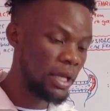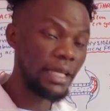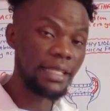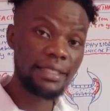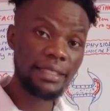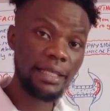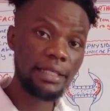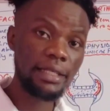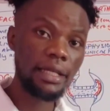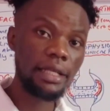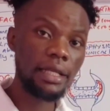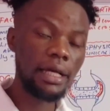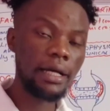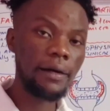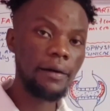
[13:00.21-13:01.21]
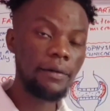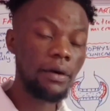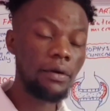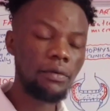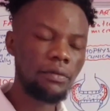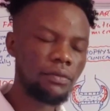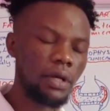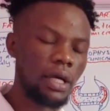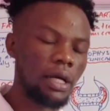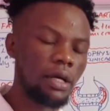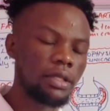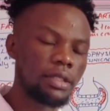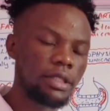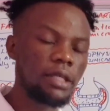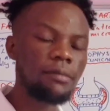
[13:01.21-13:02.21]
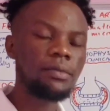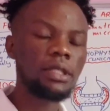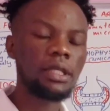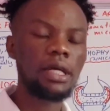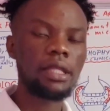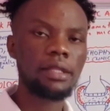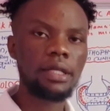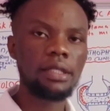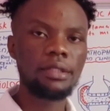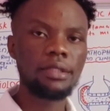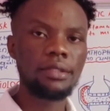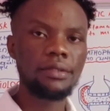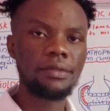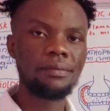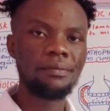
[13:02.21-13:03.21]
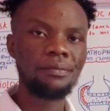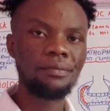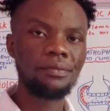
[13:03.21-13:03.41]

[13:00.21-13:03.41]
a certain septic arthritis.